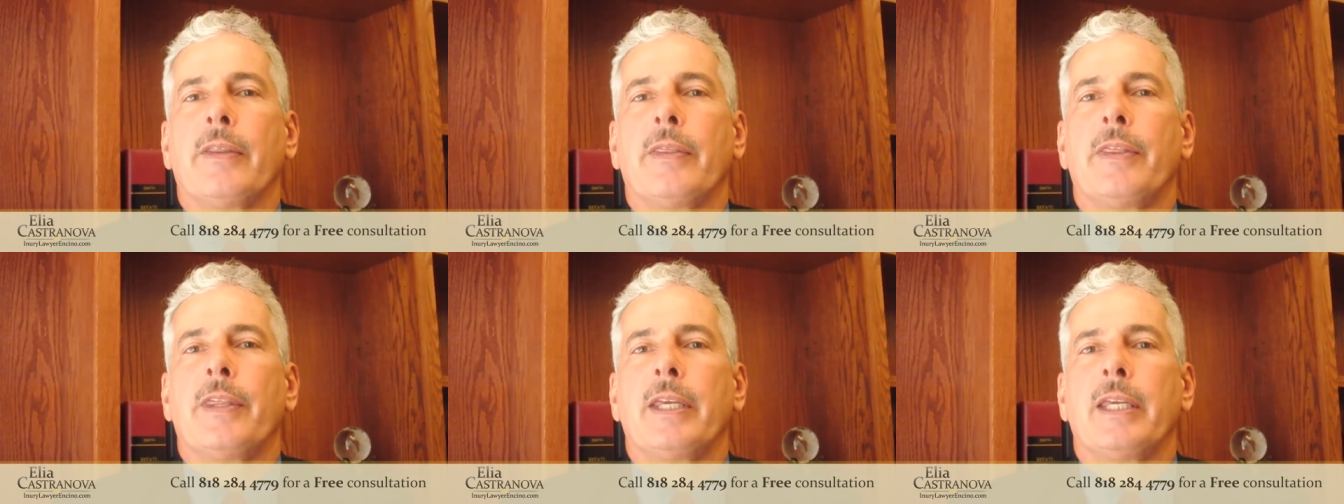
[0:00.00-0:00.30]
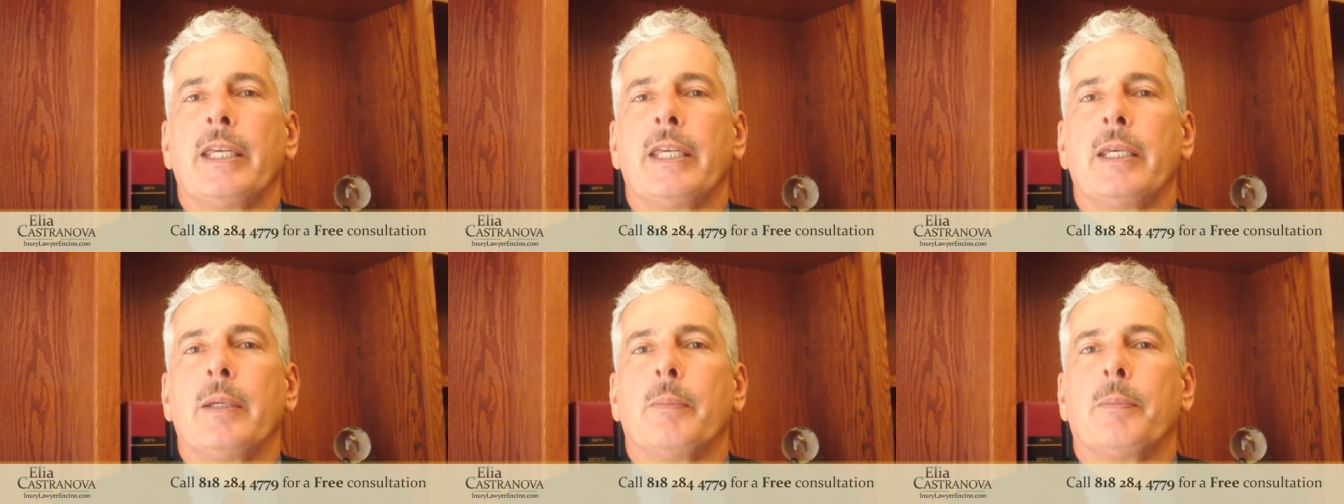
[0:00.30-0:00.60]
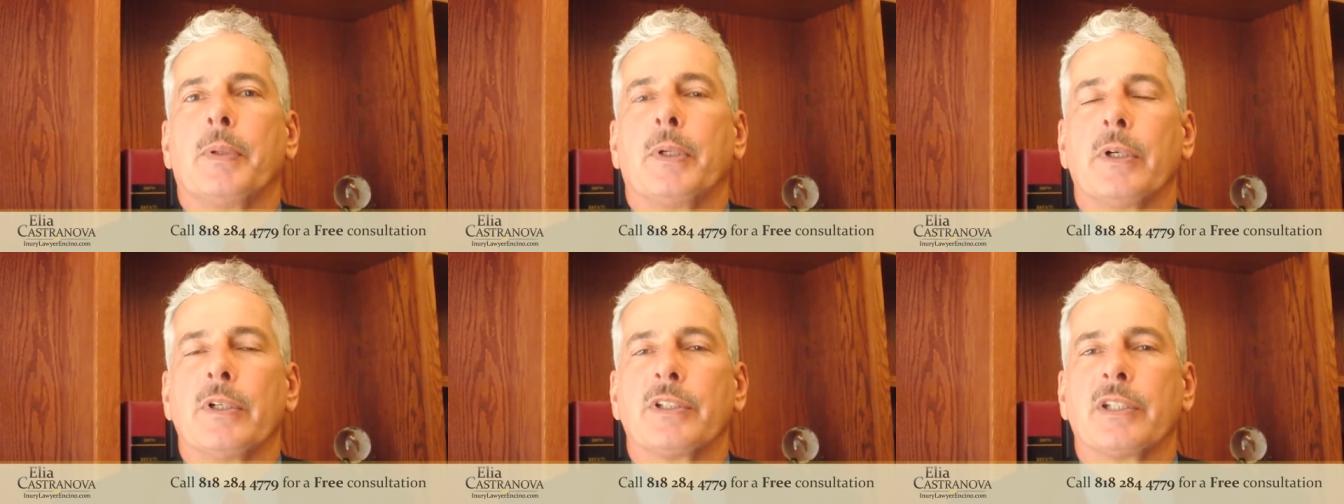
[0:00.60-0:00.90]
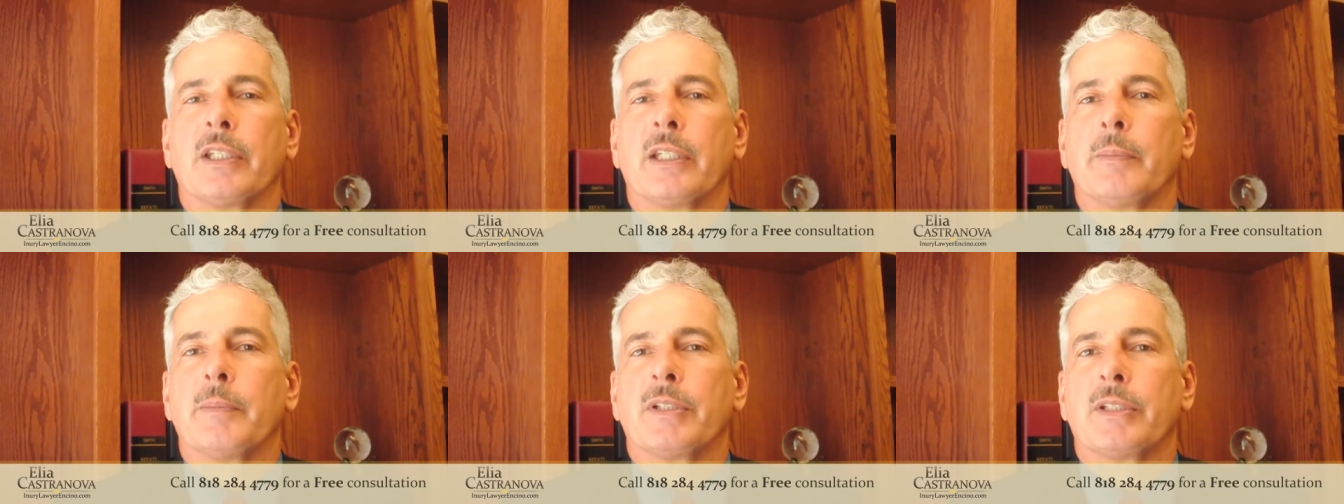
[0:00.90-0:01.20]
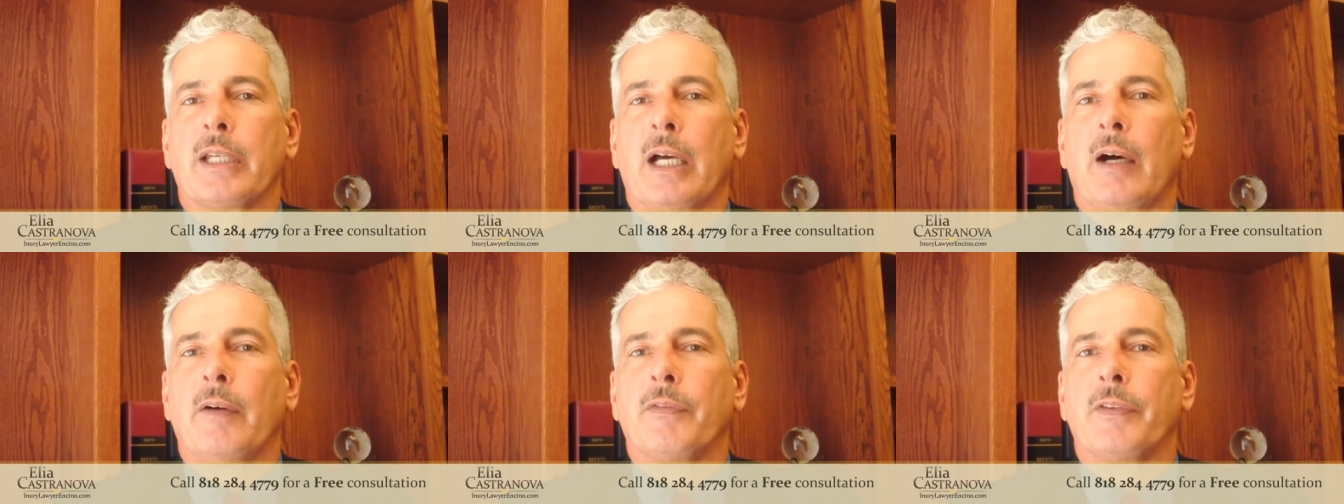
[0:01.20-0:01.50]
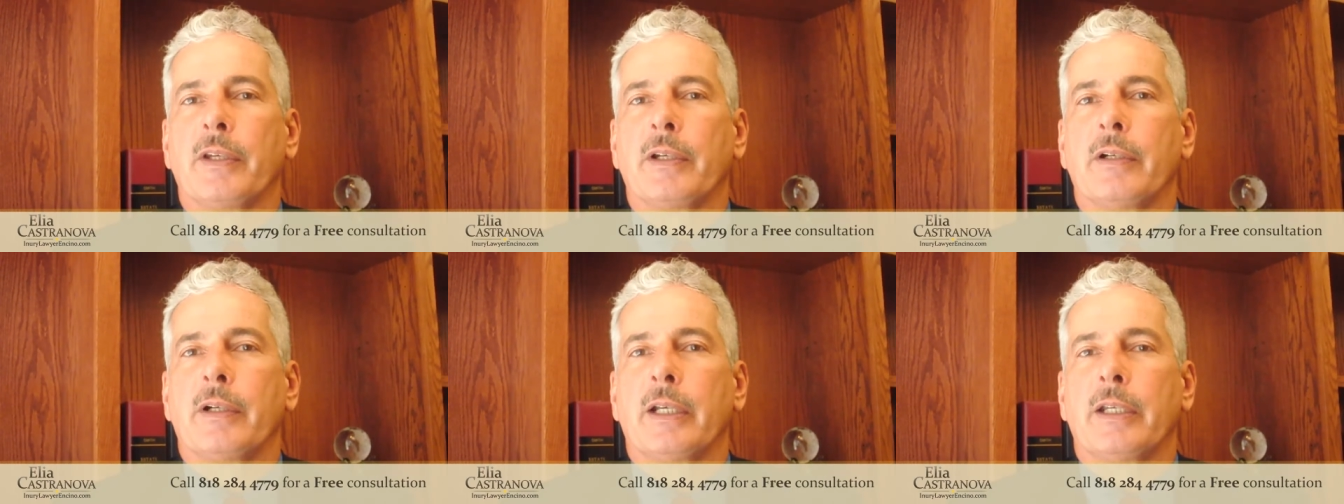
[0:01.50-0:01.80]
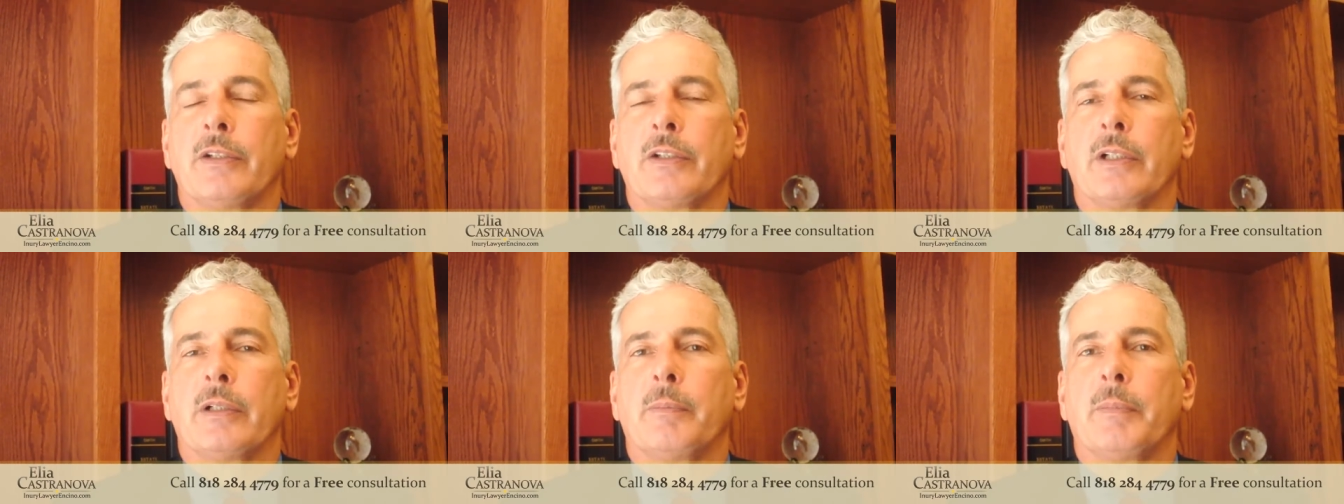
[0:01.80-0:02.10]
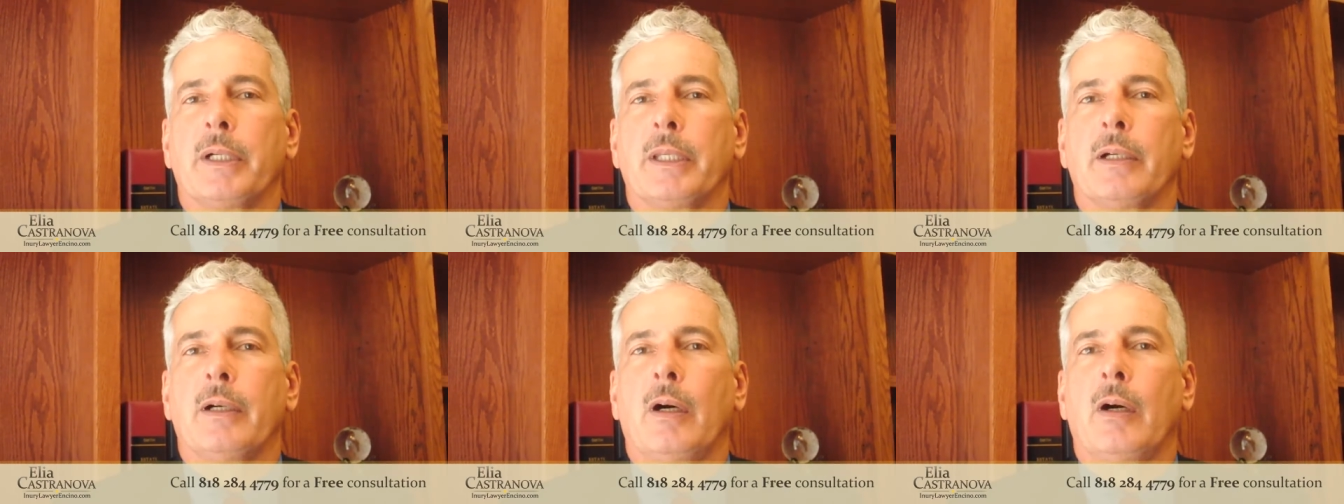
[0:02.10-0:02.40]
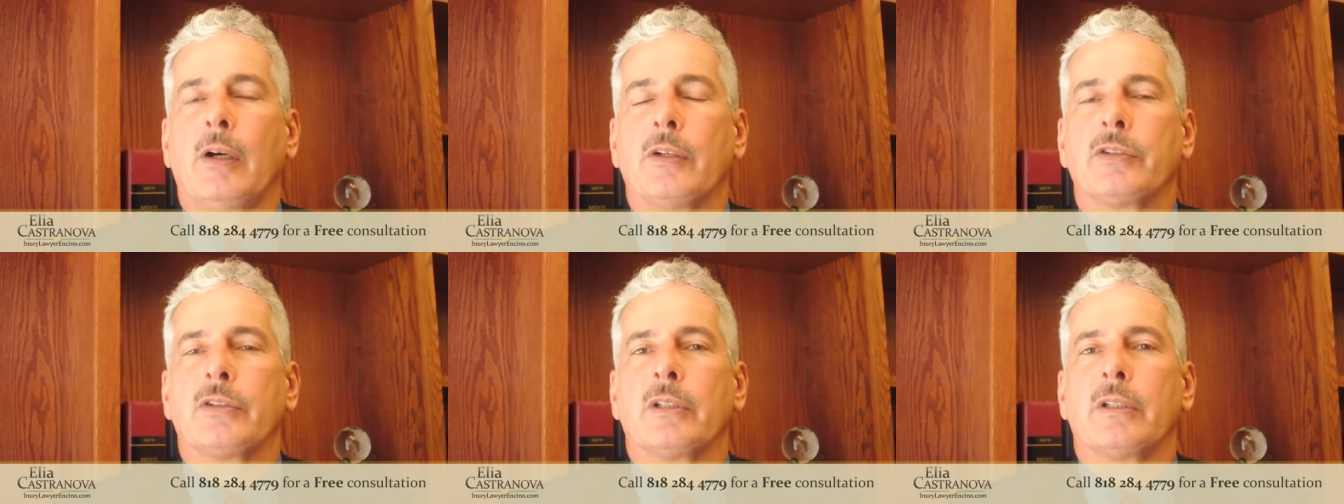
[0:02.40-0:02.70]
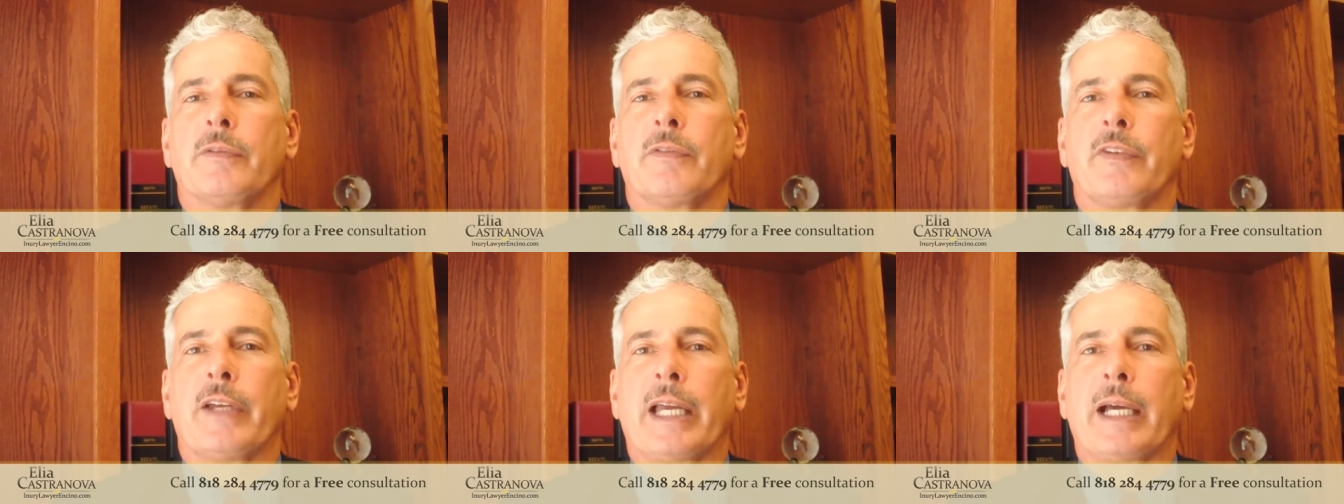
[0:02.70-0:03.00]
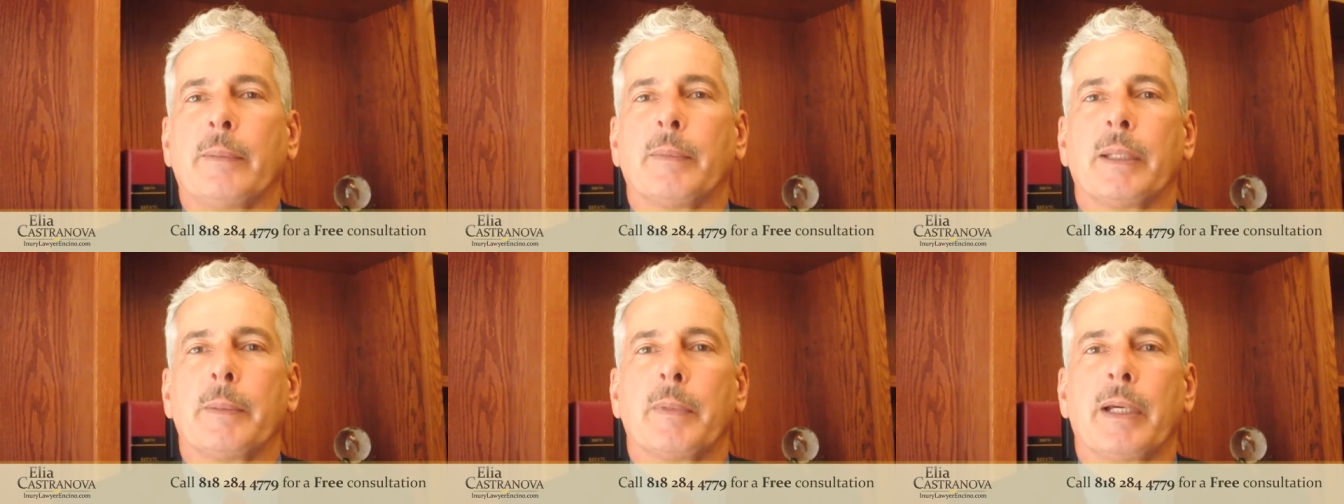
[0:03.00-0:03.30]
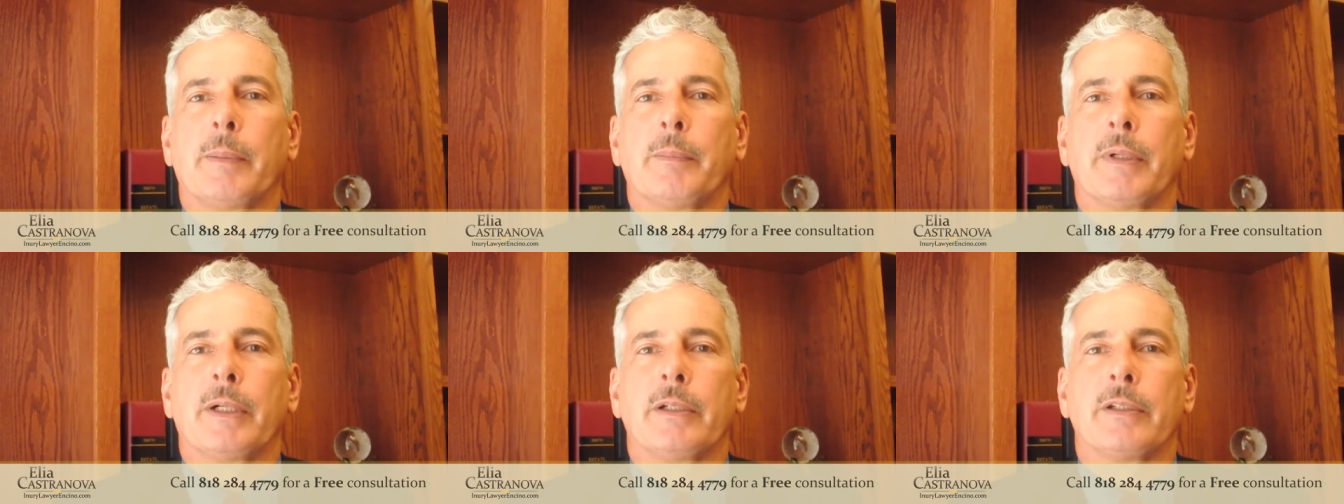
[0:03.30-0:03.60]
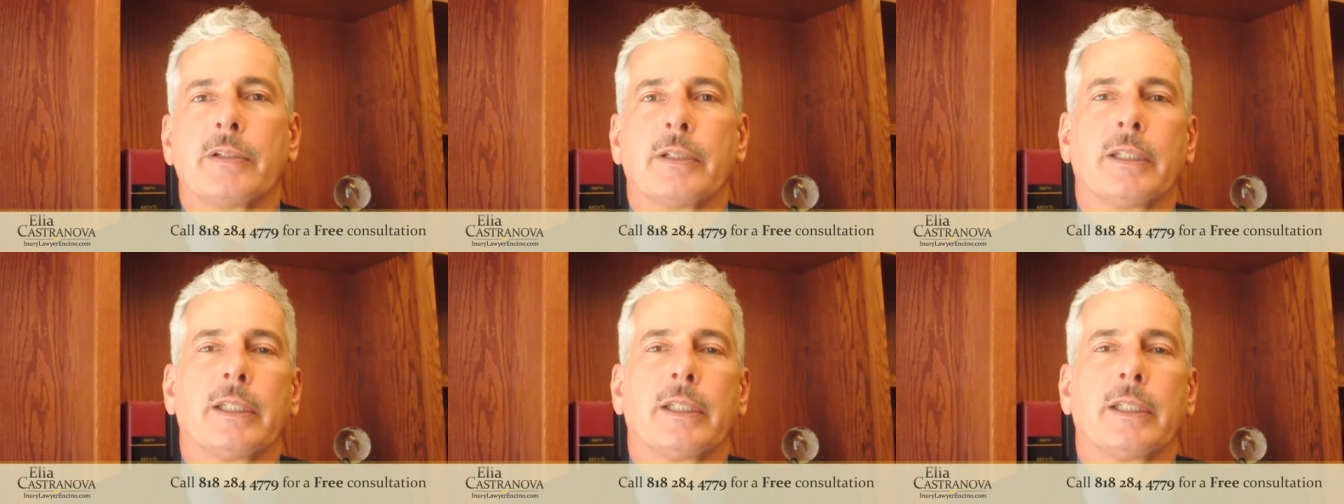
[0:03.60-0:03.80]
the person himself that are injured, but also the family members.